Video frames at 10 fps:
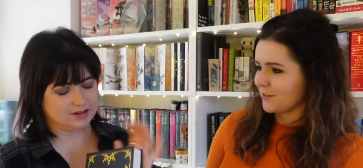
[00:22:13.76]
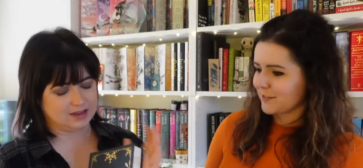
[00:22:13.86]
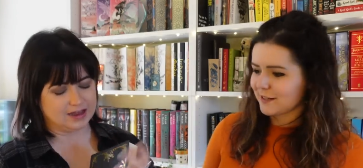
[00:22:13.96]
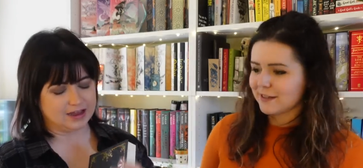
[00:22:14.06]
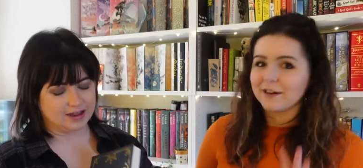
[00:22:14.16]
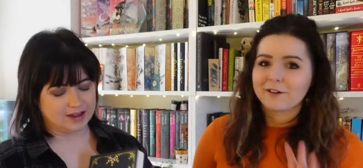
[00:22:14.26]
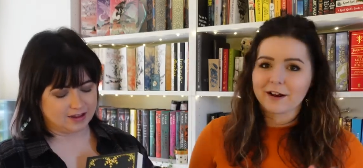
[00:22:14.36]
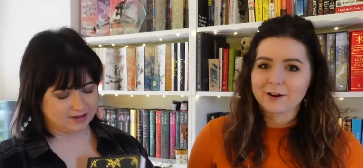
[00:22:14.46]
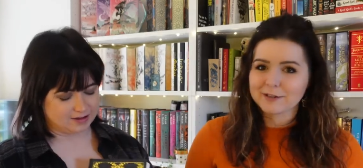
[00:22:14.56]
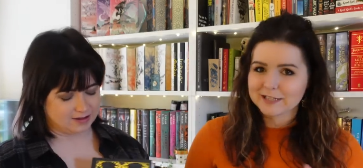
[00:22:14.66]
Speaker 1: good. yeah,
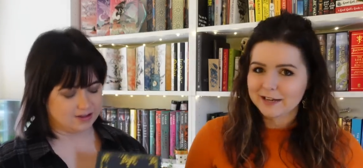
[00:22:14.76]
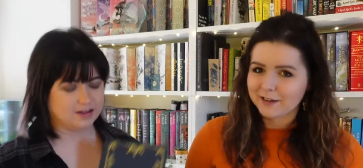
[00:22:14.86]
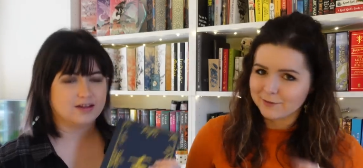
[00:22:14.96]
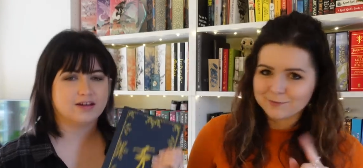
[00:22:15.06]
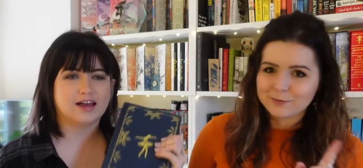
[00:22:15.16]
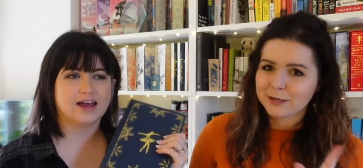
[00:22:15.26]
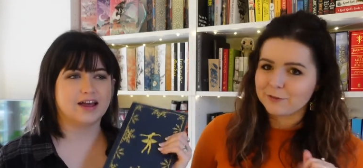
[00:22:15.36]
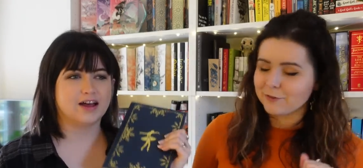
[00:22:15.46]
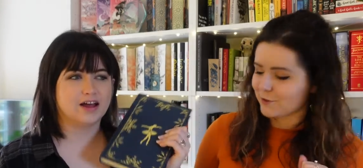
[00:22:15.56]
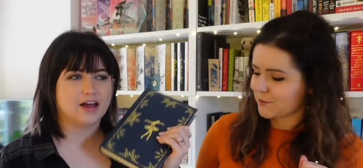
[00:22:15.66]
Nutcracker retelling, perfect
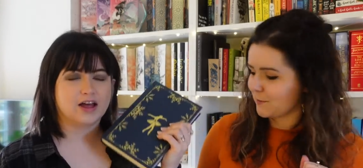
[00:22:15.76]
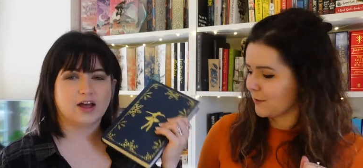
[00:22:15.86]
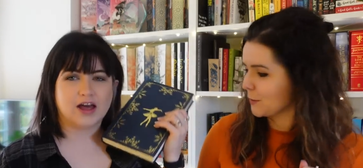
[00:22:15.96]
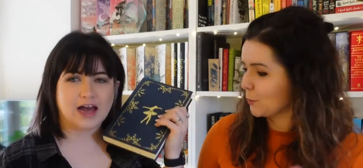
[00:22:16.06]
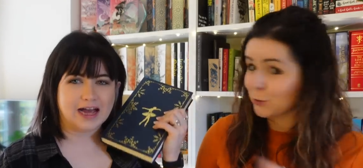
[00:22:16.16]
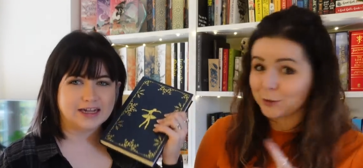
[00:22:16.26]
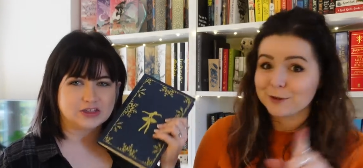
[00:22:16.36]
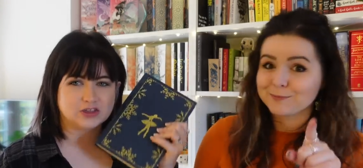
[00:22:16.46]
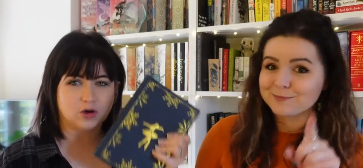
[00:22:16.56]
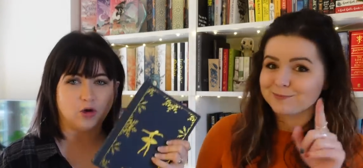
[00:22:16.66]
for Christmas. Always. I
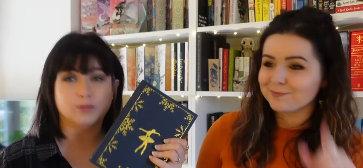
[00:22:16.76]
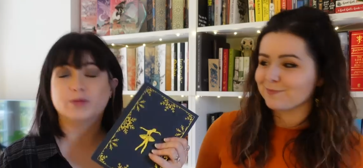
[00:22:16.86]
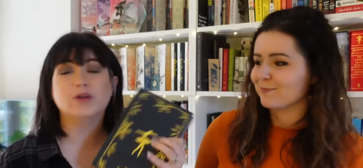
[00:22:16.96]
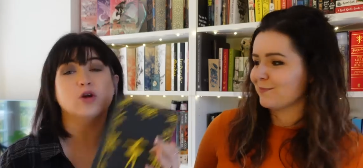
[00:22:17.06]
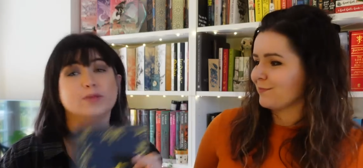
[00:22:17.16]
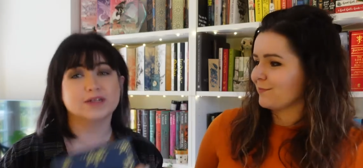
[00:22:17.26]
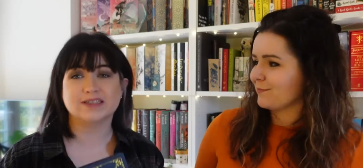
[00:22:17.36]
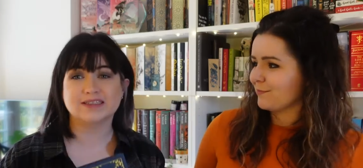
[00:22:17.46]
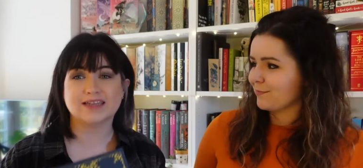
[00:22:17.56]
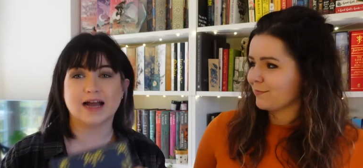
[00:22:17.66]
Speaker 2: sobbed, but not because
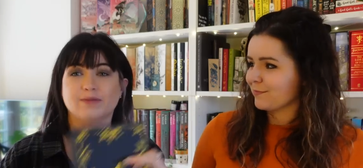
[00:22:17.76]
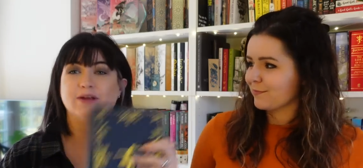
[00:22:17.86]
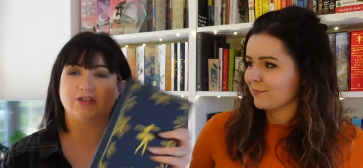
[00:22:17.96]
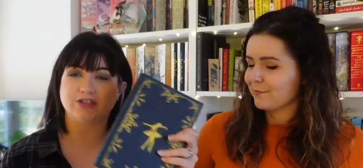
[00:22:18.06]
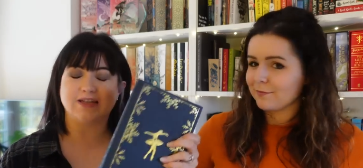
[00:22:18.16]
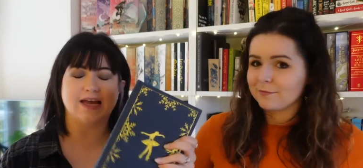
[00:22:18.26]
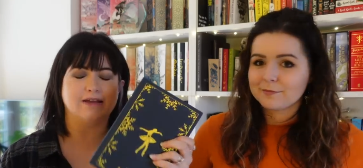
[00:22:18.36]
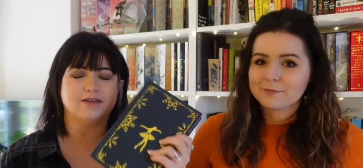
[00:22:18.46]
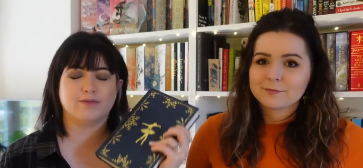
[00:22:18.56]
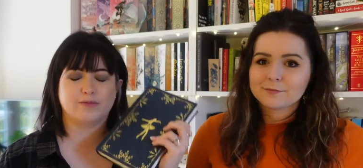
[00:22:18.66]
it's sad. It just
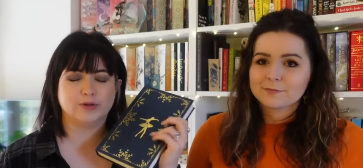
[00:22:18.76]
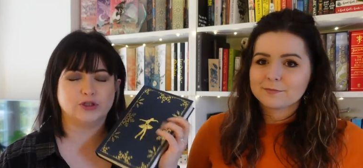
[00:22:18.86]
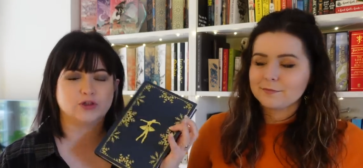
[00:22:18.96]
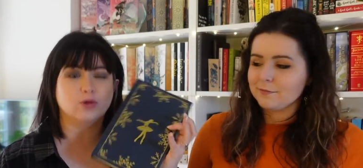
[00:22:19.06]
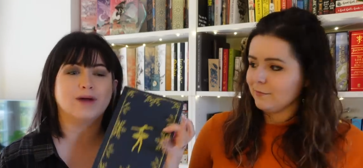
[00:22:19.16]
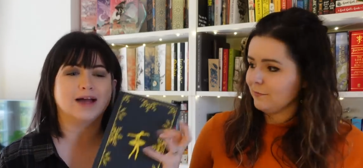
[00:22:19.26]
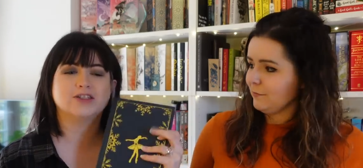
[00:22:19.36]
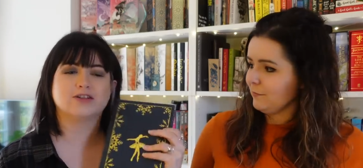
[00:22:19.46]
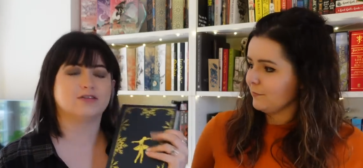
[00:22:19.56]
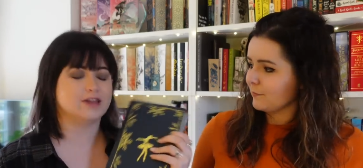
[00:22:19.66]
it was so
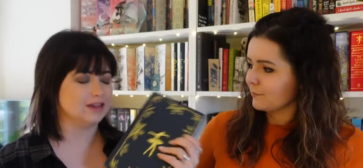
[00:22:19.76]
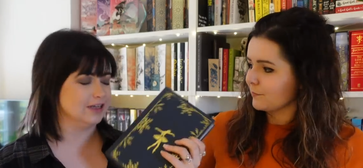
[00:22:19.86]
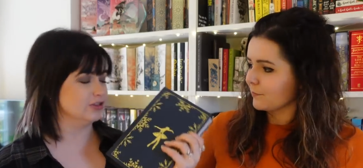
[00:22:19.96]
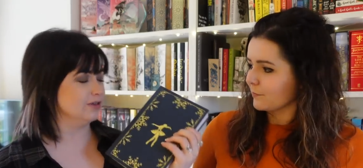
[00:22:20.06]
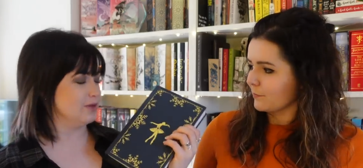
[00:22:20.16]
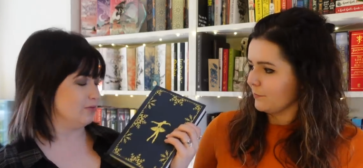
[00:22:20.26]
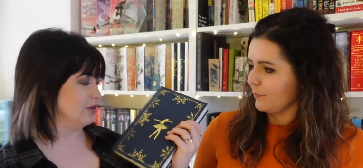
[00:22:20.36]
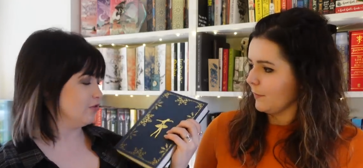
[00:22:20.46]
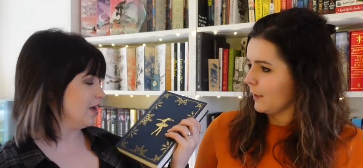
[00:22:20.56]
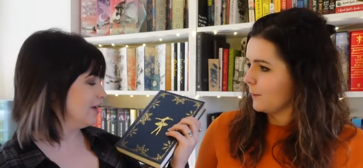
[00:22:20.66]
magical. It literally made me
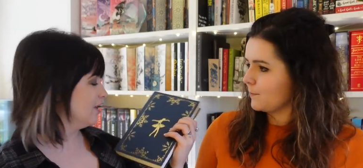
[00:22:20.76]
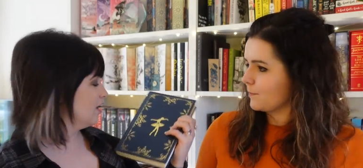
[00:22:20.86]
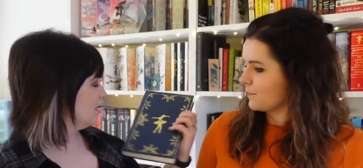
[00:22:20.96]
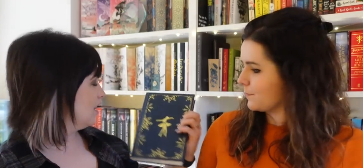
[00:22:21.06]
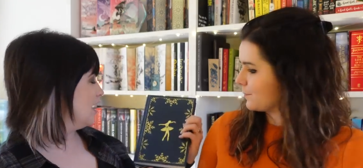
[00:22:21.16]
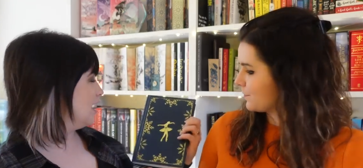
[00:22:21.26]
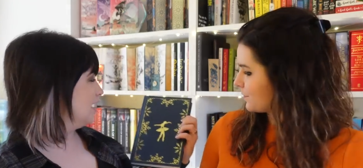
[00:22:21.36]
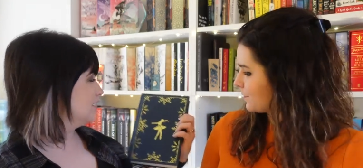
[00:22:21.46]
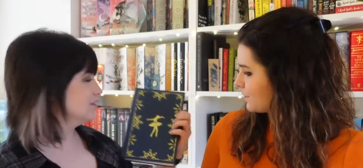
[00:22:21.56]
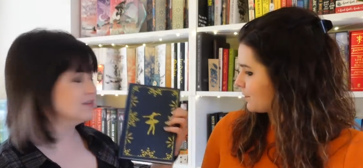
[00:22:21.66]
cry
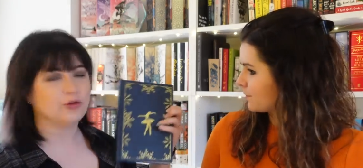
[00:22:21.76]
and